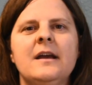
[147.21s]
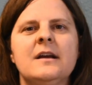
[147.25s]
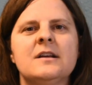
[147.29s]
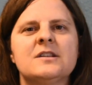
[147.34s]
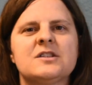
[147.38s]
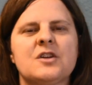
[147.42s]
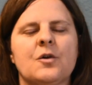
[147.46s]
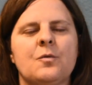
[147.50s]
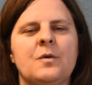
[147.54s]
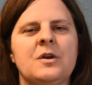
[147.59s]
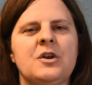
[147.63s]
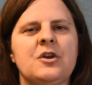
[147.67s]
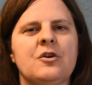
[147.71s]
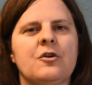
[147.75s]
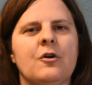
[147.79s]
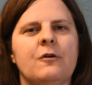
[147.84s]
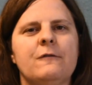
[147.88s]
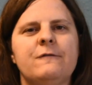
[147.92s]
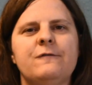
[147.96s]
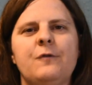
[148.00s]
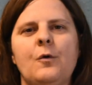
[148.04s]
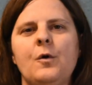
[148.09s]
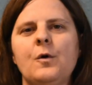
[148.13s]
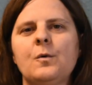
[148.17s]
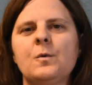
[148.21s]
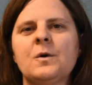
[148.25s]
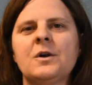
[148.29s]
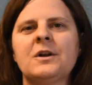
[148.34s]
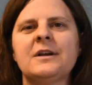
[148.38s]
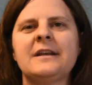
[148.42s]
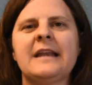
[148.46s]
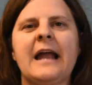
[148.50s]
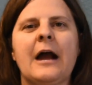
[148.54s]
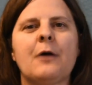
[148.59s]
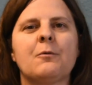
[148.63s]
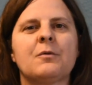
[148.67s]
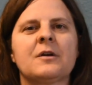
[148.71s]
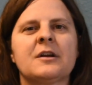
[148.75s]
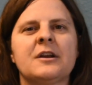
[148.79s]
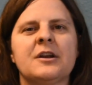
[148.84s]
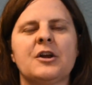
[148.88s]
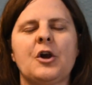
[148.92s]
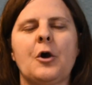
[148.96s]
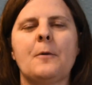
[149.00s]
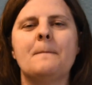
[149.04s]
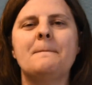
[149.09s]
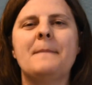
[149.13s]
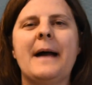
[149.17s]
So when you go forward, now we're
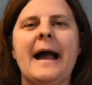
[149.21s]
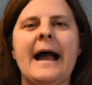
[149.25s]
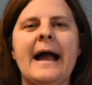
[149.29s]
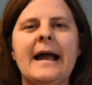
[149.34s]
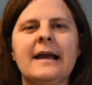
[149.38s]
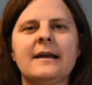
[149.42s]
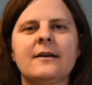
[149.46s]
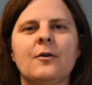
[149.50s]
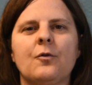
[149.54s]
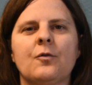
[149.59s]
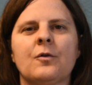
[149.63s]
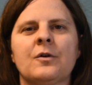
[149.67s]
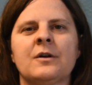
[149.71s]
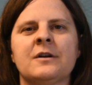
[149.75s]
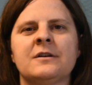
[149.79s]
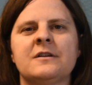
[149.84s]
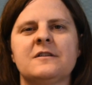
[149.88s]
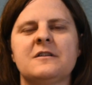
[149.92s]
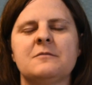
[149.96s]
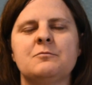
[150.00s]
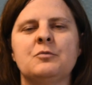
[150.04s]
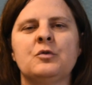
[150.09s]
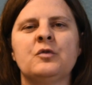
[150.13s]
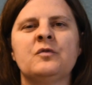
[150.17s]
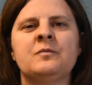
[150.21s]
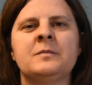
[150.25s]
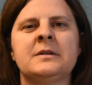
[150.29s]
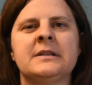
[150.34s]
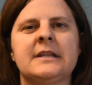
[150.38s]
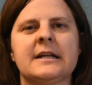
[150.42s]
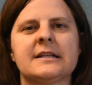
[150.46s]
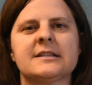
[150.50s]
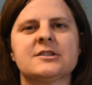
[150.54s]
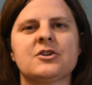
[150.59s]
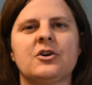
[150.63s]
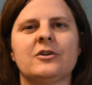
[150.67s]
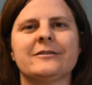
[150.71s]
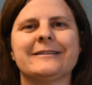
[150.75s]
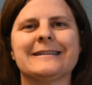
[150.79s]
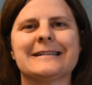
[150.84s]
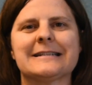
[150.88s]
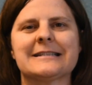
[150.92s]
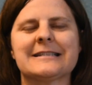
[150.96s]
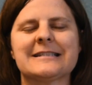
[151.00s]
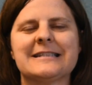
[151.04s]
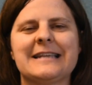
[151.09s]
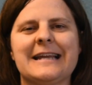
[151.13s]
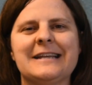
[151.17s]
going to go back or into the movement that's called
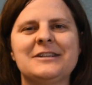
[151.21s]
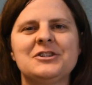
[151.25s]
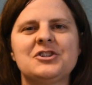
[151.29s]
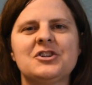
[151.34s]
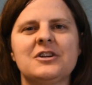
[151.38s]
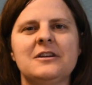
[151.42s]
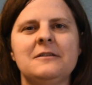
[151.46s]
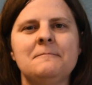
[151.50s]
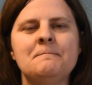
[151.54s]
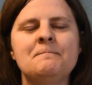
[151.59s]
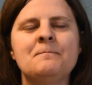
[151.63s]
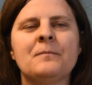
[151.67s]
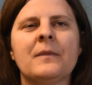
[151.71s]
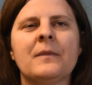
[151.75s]
extension,